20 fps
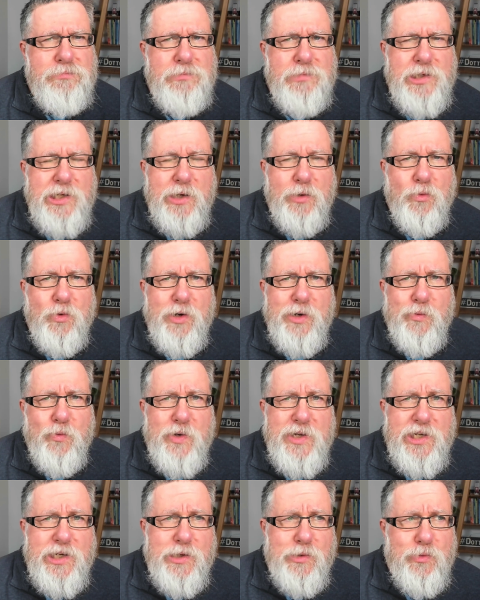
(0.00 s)
Is that a word?
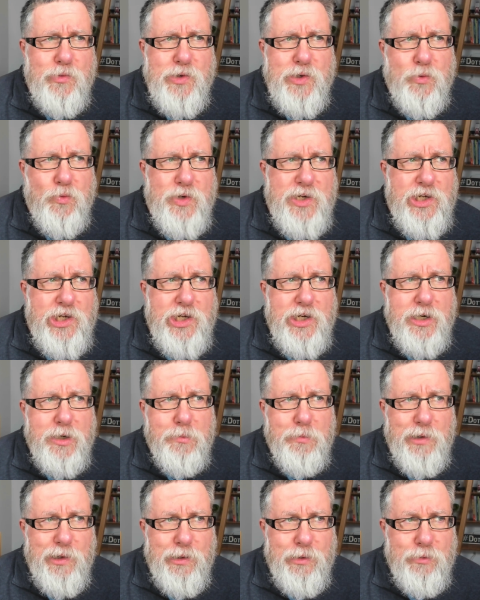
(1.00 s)
Widget,
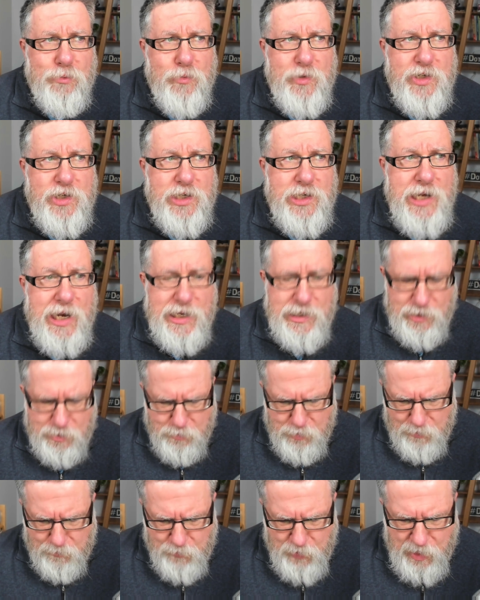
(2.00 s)
widgetable?
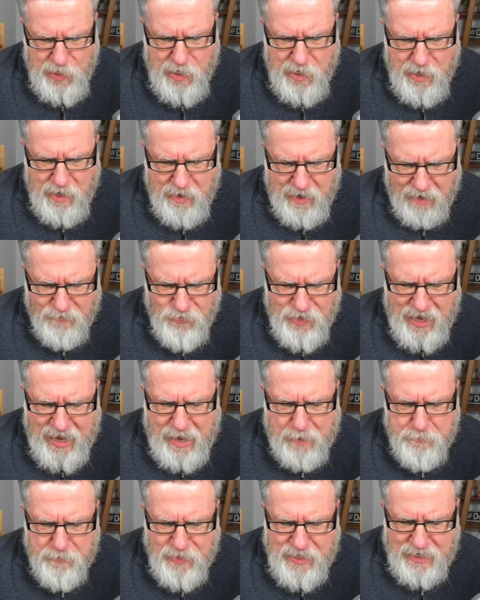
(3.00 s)
Widgetizable? Every
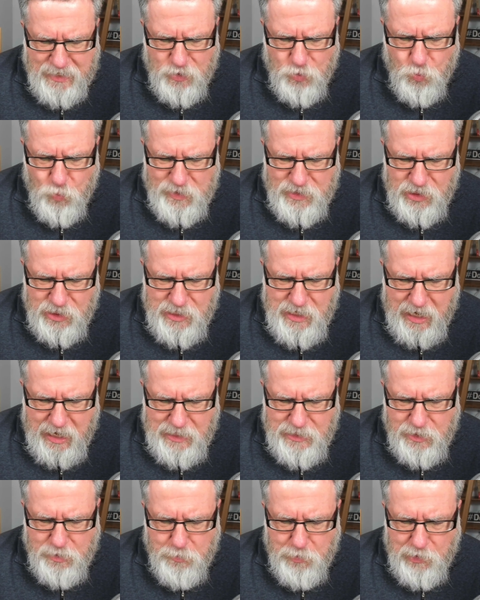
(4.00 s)
app that is
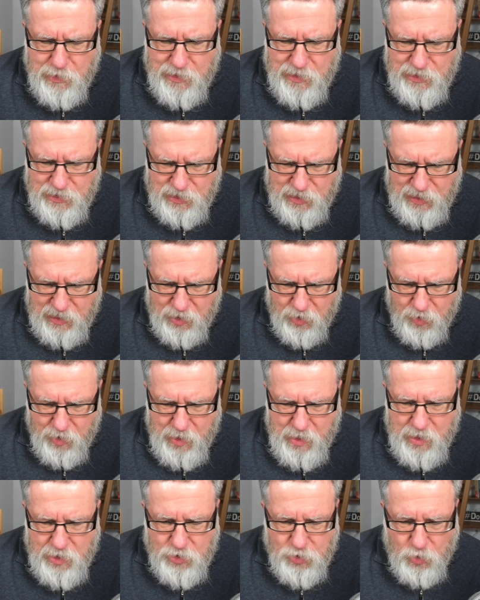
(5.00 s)
widgetizable is here.
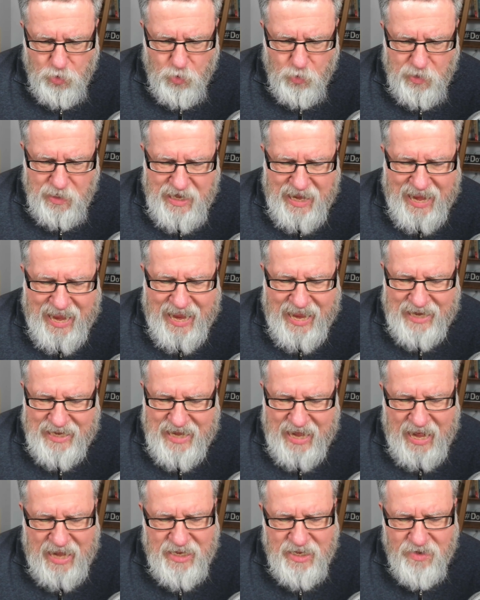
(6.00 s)
So you can add
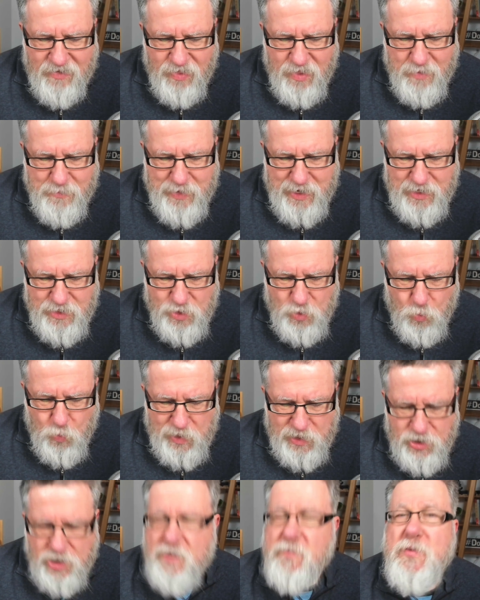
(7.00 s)
any of them as a
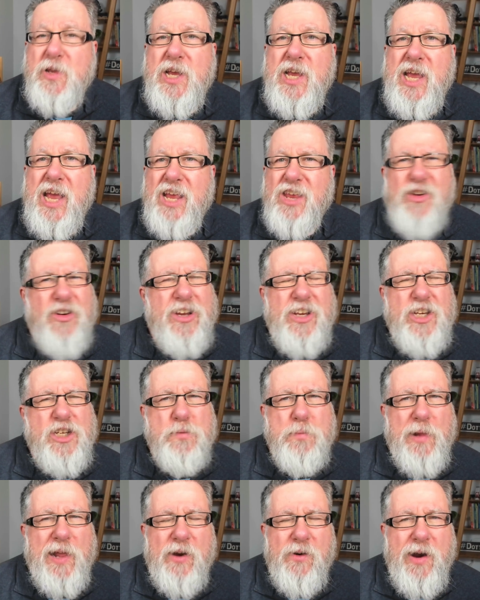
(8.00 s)
widget and you can
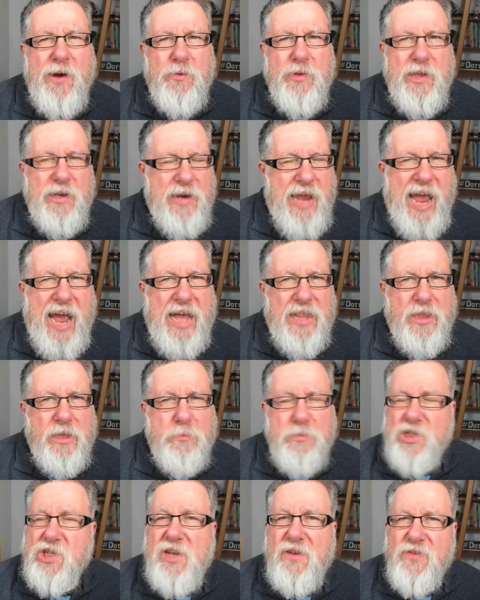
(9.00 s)
just play around with it. Add
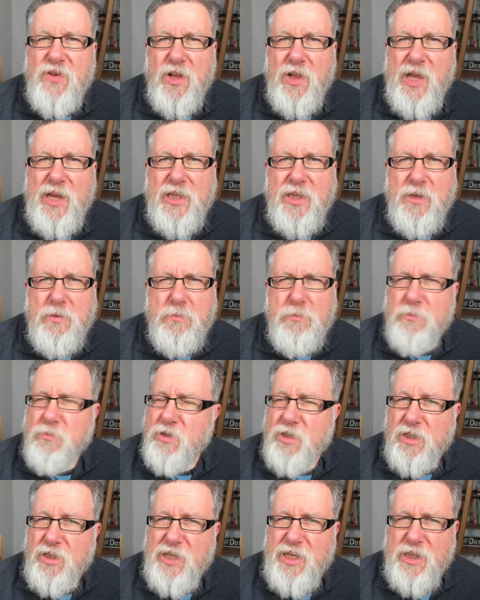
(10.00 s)
them, see if you like them,
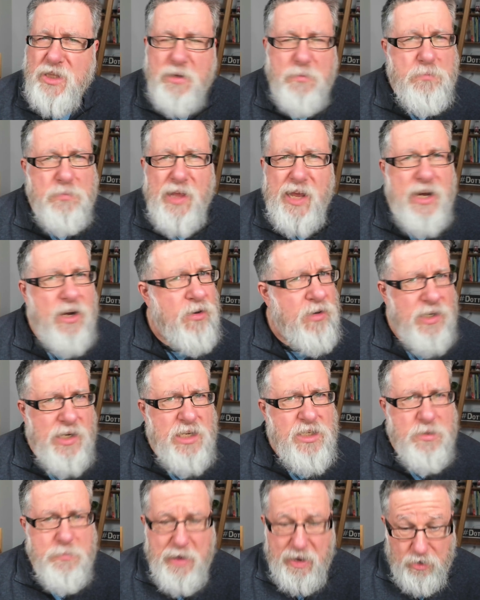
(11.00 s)
delete them later. It
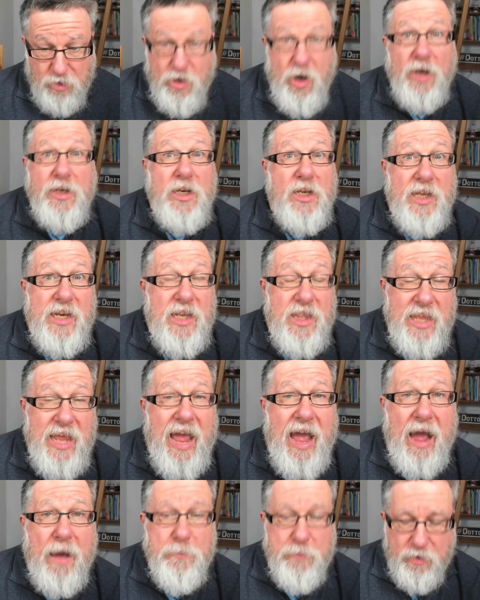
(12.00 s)
doesn't matter. You're not deleting the
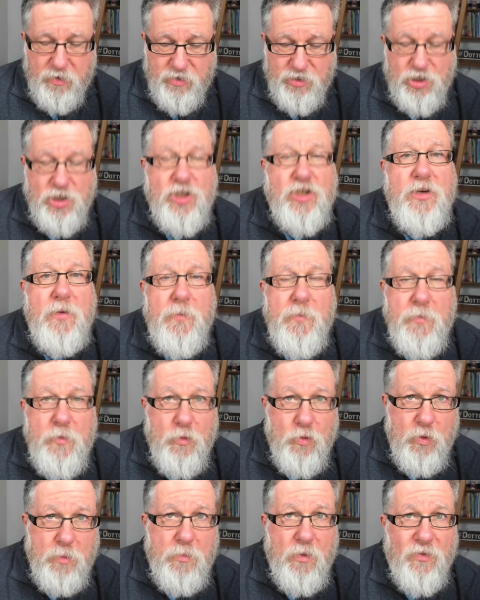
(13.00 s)
app, you're just
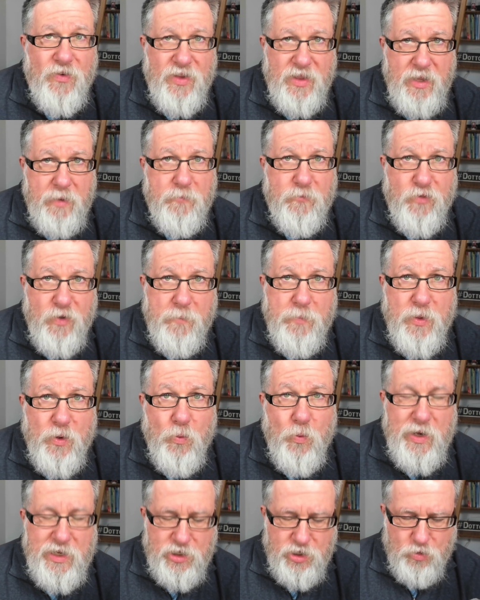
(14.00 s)
removing them from the
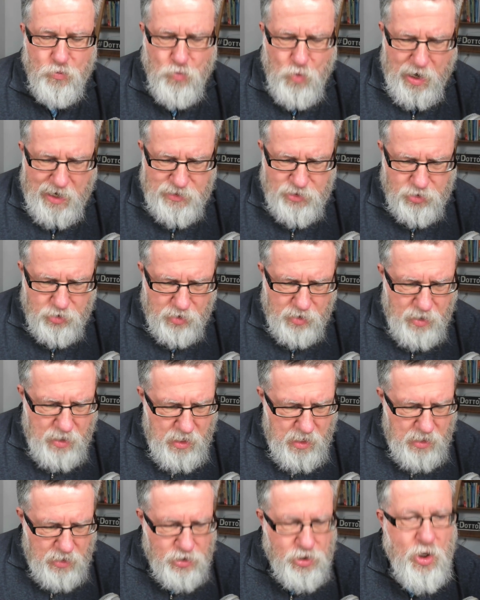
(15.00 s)
widget roster.
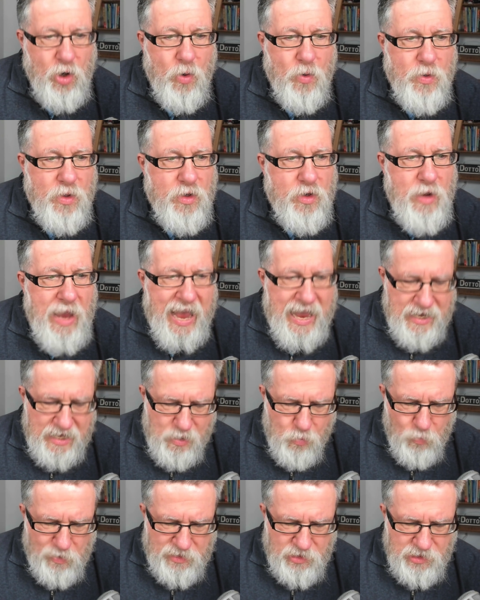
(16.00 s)
So
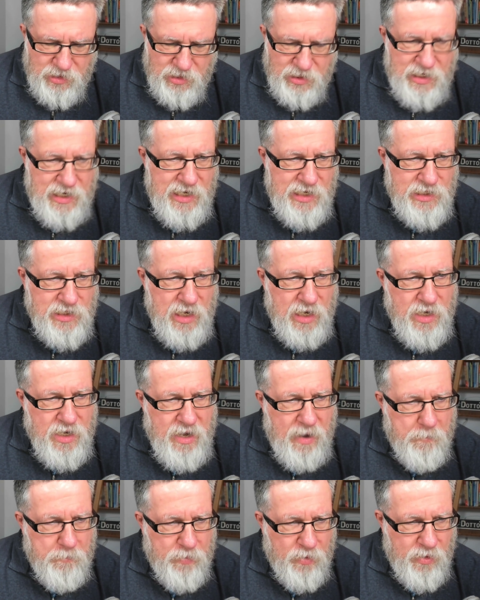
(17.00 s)
adding widgets is
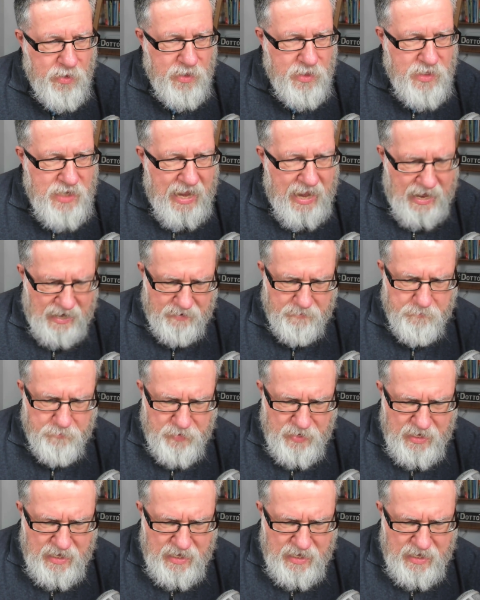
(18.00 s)
number 10.